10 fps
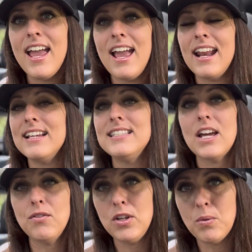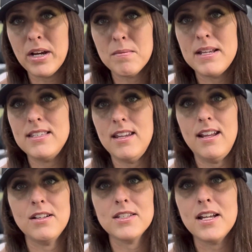And I definitely recommend Tint
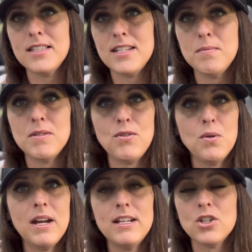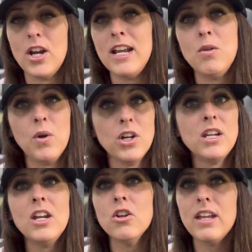Haus Customs if you guys are anywhere
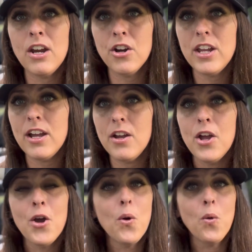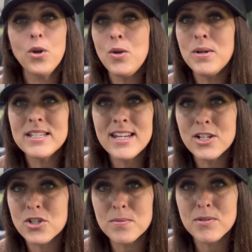near the area or you want to take
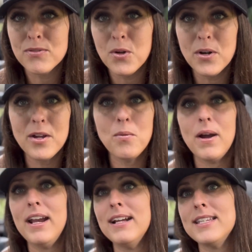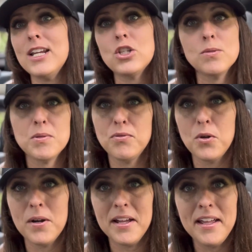a trip to Florida. Why not take a trip to
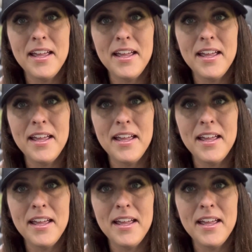Florida